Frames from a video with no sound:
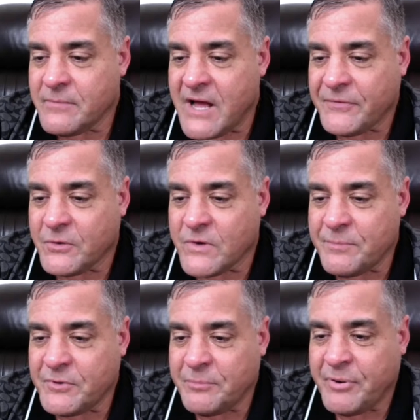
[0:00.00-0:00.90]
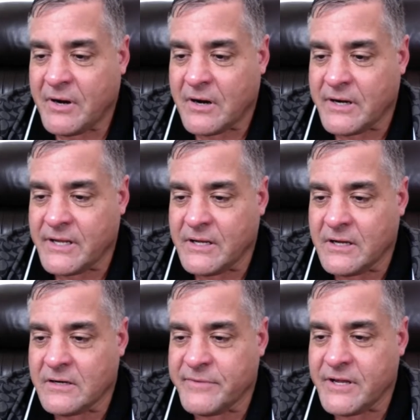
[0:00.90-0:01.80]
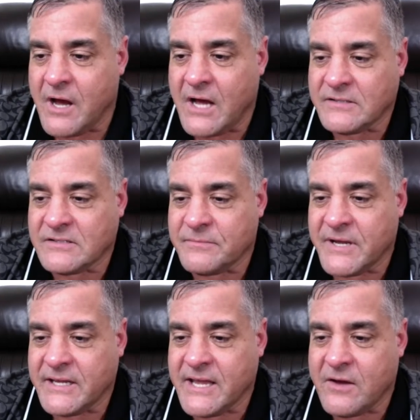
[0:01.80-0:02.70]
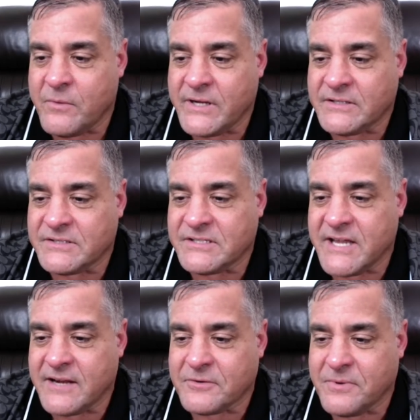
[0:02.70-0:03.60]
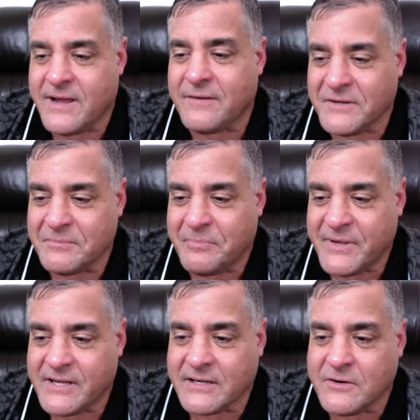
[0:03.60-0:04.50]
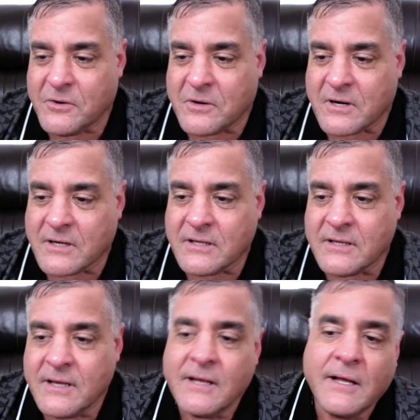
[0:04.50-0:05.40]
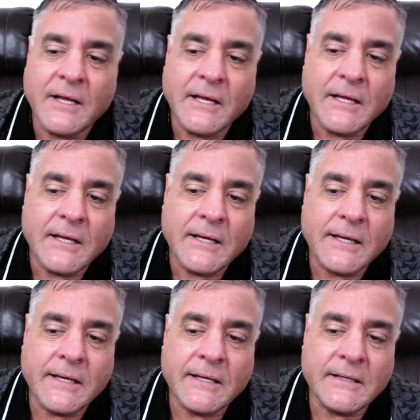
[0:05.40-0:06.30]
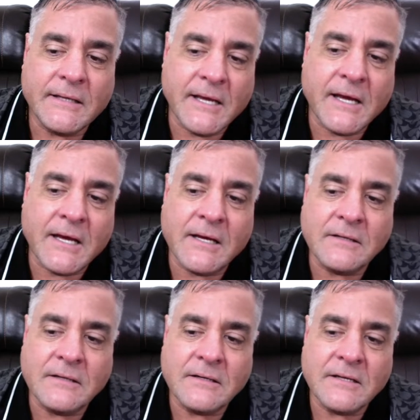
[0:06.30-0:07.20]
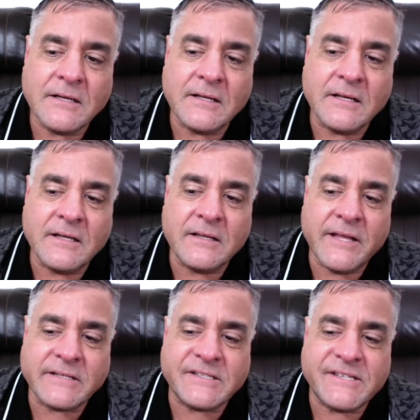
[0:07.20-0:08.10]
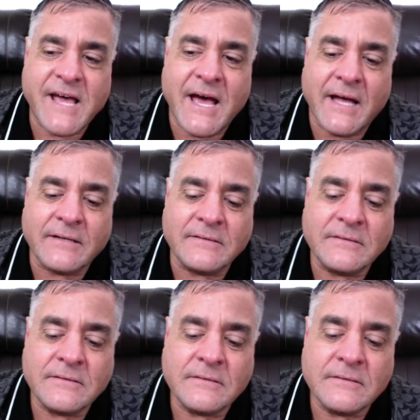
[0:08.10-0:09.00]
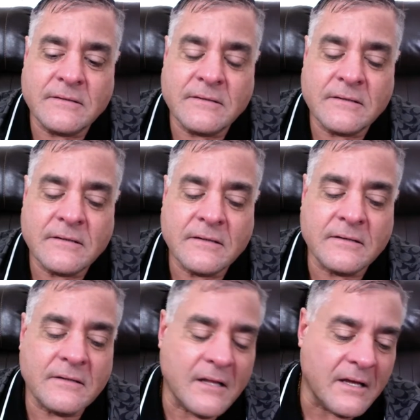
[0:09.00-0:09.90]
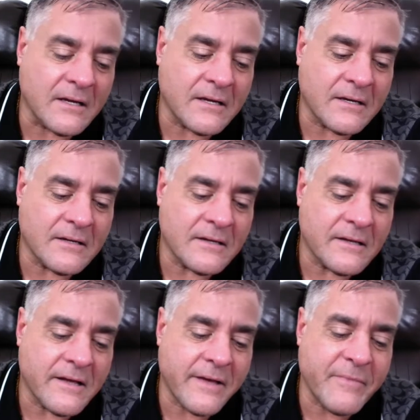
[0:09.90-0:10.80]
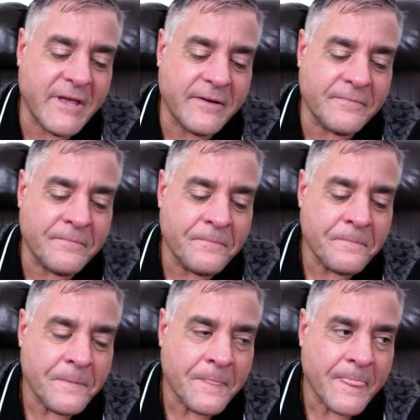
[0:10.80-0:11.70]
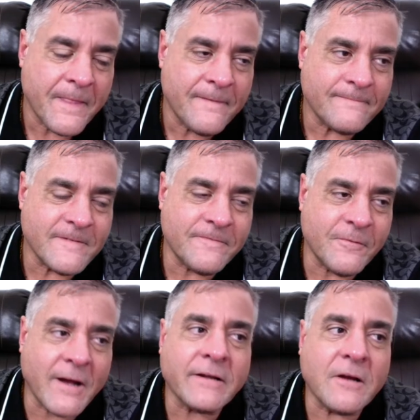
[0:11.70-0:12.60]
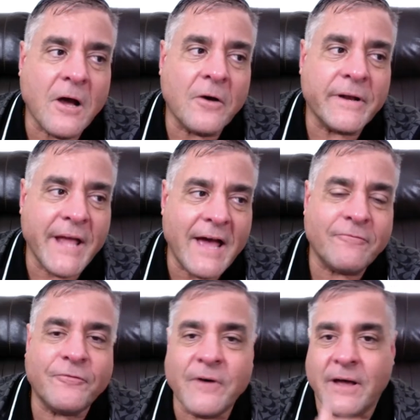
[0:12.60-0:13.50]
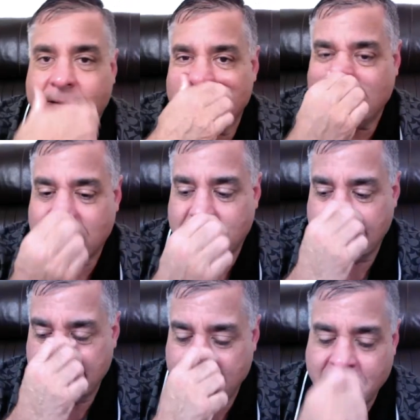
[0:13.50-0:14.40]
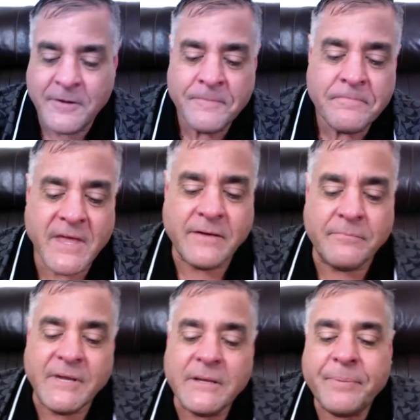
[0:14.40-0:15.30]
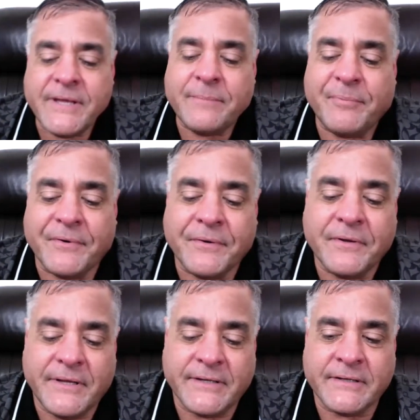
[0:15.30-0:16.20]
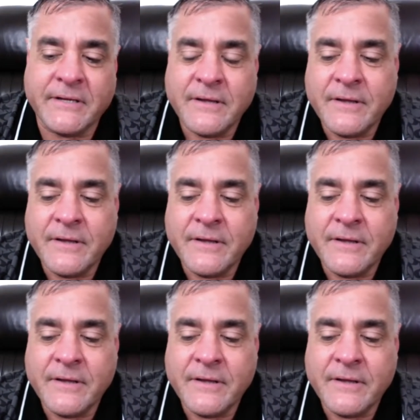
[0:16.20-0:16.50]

about the Ripple Party? Gonna be awesome. I can't wait to stand around and be ignored yeah, it, that's sad. Look, I mean, if you want to go and have fun and meet people and